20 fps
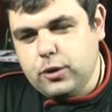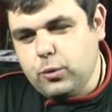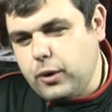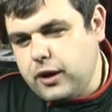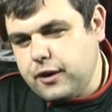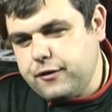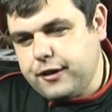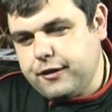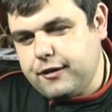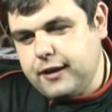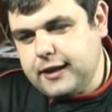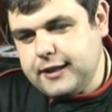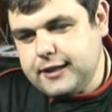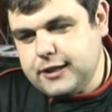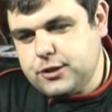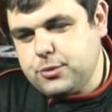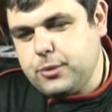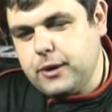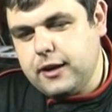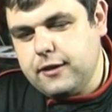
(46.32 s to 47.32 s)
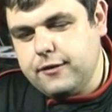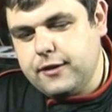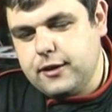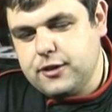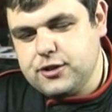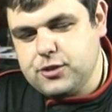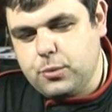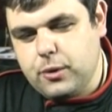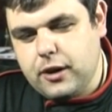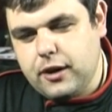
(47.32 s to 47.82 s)
rally called the Wervik Rally, the
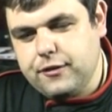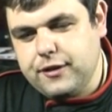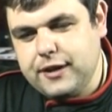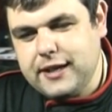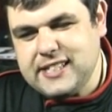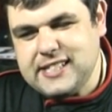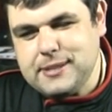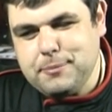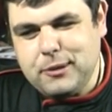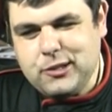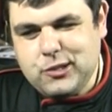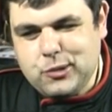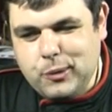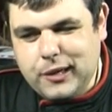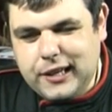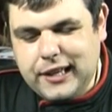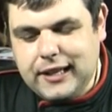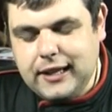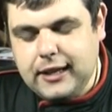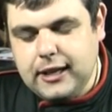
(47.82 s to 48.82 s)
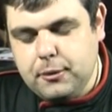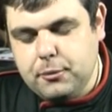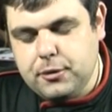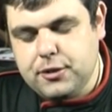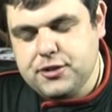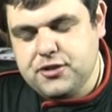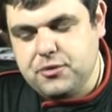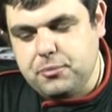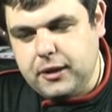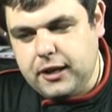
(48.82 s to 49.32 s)
12 hours of Wervik. It's about 20
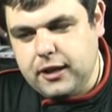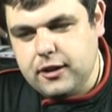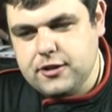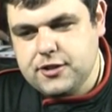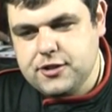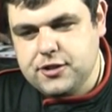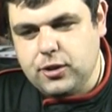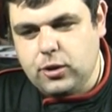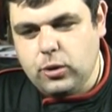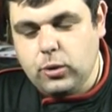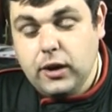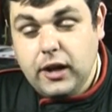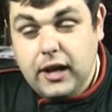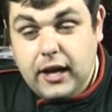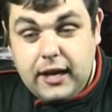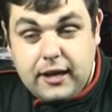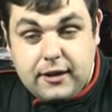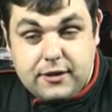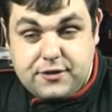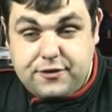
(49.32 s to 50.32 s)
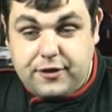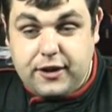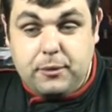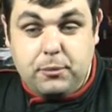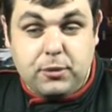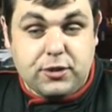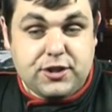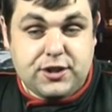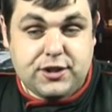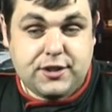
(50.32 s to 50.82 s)
kilometres from here, so
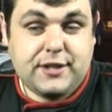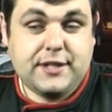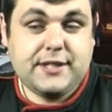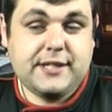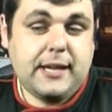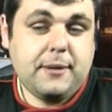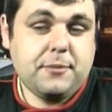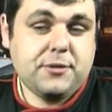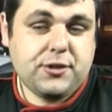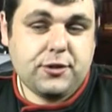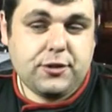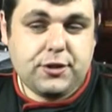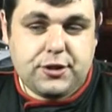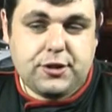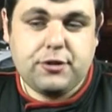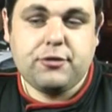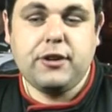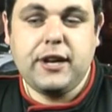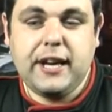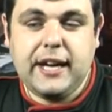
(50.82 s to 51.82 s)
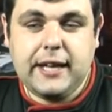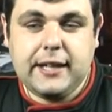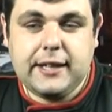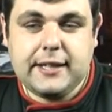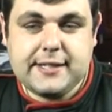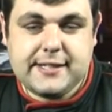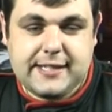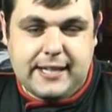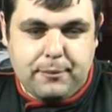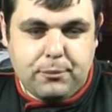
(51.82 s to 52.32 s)
it's very much the same sort of
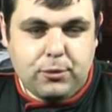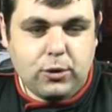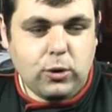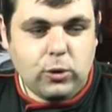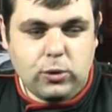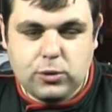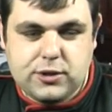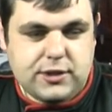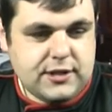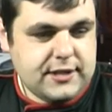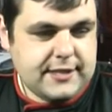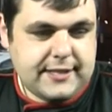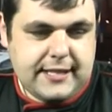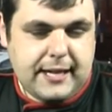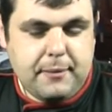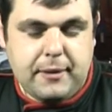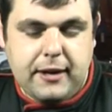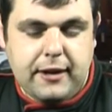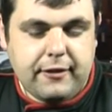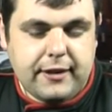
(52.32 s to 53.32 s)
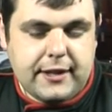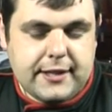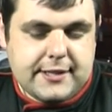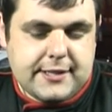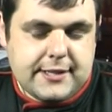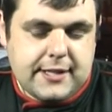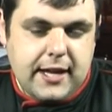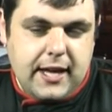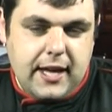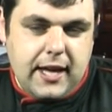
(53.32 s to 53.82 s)
terrain, the same roads, the same
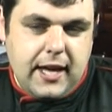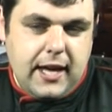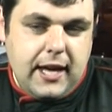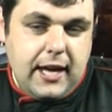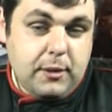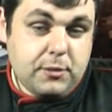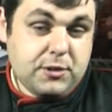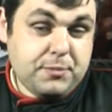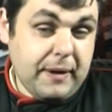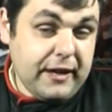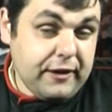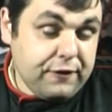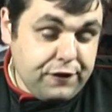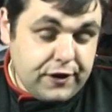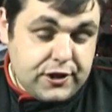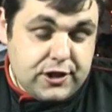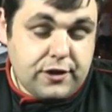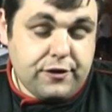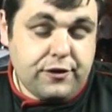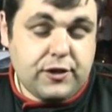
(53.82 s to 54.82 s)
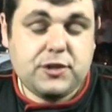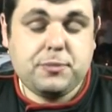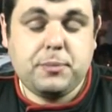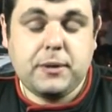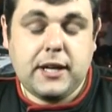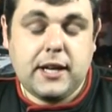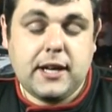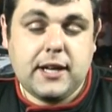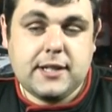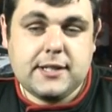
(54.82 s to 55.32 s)
areas. It was beneficial
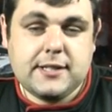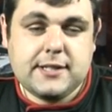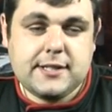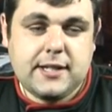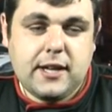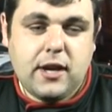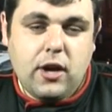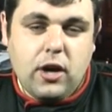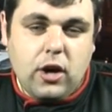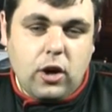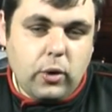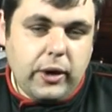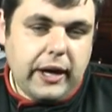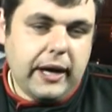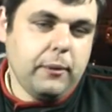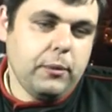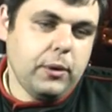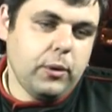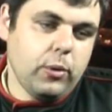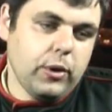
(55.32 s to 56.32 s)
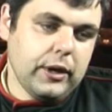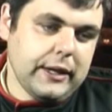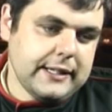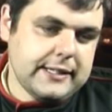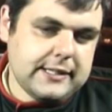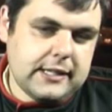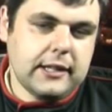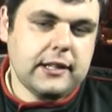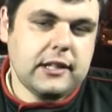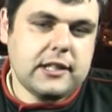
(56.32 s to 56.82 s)
for us because, okay, we
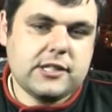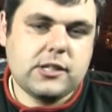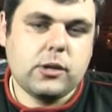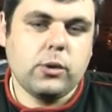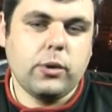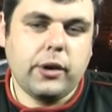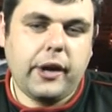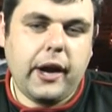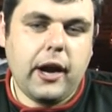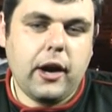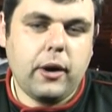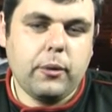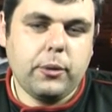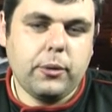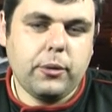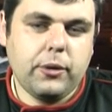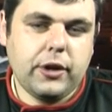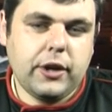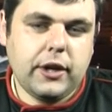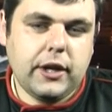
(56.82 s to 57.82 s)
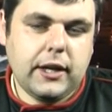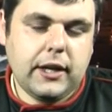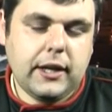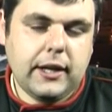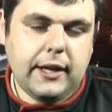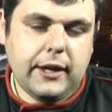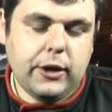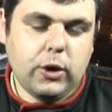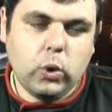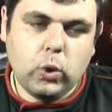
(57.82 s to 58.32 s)
were in a slightly slower car. We were in
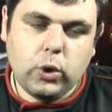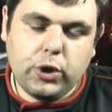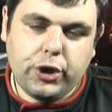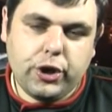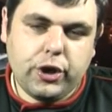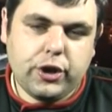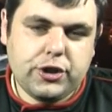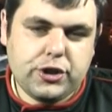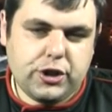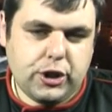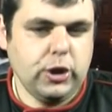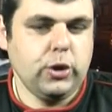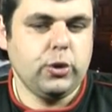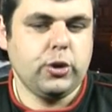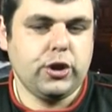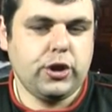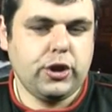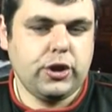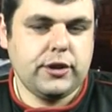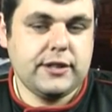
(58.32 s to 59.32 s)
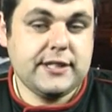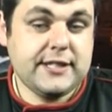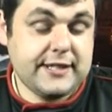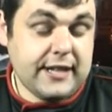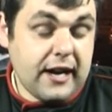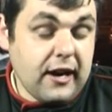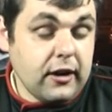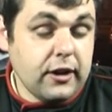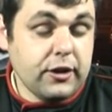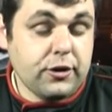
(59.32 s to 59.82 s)
an older Toyota
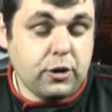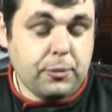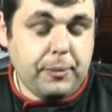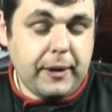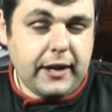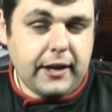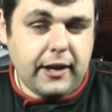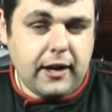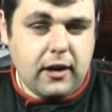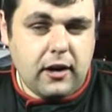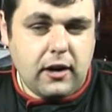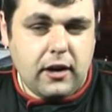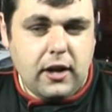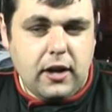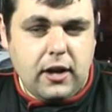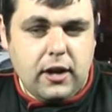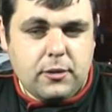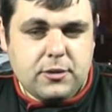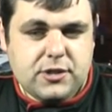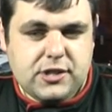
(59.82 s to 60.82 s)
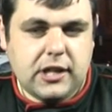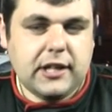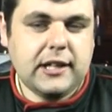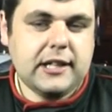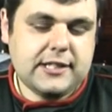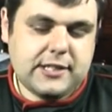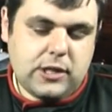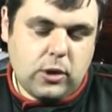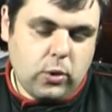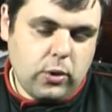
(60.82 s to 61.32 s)
Starlet Group N car. It
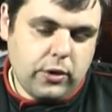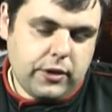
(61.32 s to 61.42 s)
was slightly